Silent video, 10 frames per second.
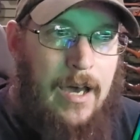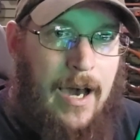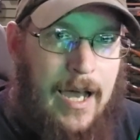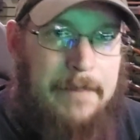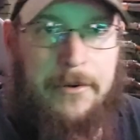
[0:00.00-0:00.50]

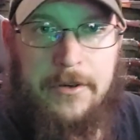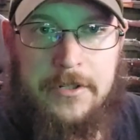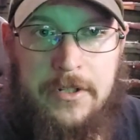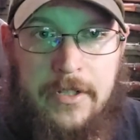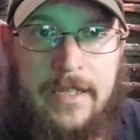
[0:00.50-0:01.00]
I
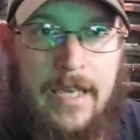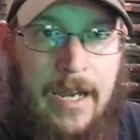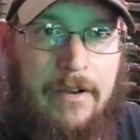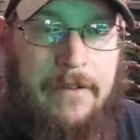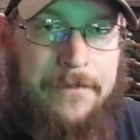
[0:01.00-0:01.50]
personally
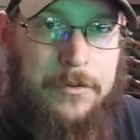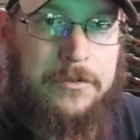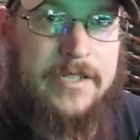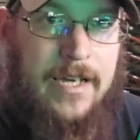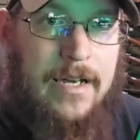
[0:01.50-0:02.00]
carry full
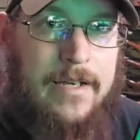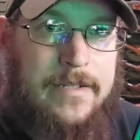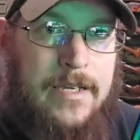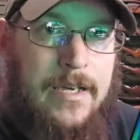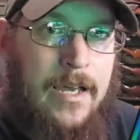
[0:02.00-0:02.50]
size.